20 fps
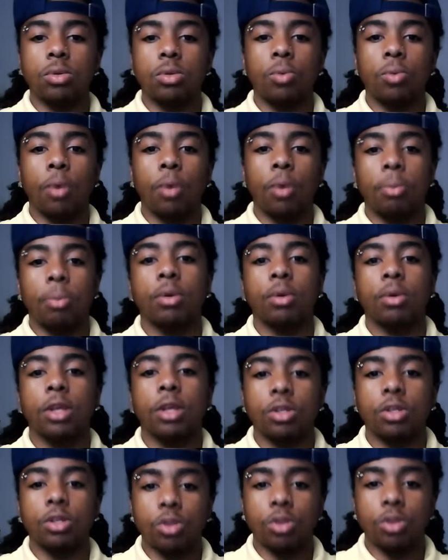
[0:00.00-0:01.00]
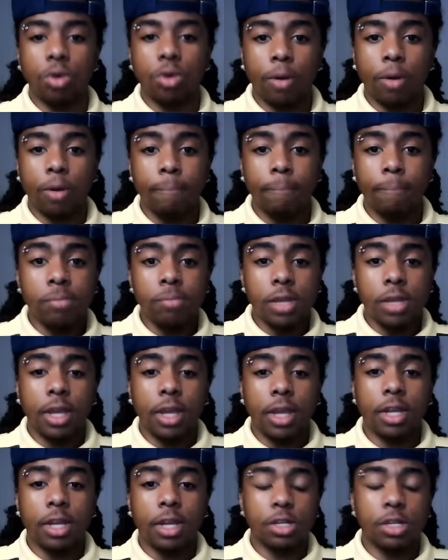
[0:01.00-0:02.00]
what pronouns are called.
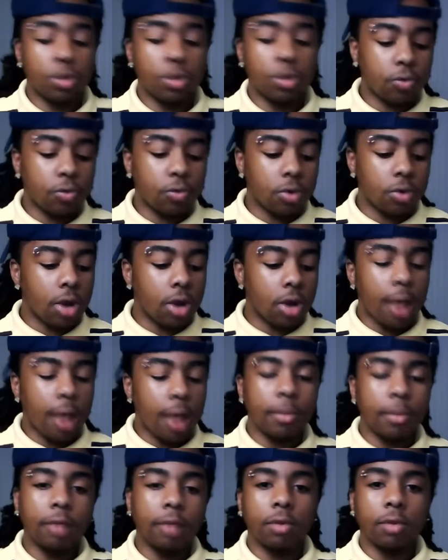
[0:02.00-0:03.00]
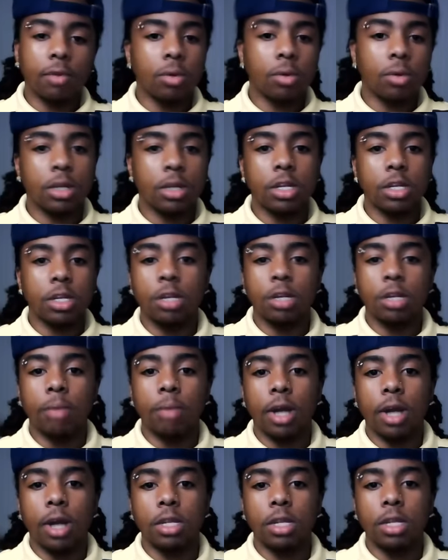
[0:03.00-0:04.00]
And so far, I've never corrected
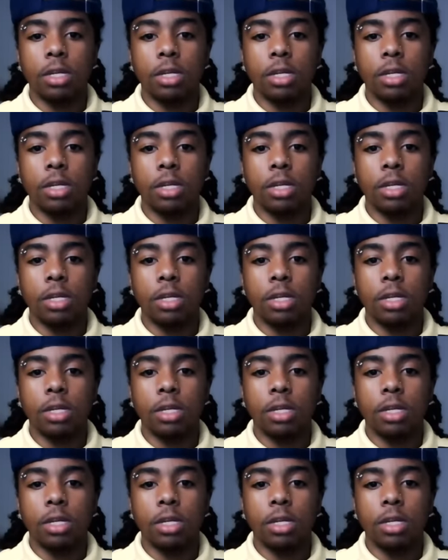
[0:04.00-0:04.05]
anybody.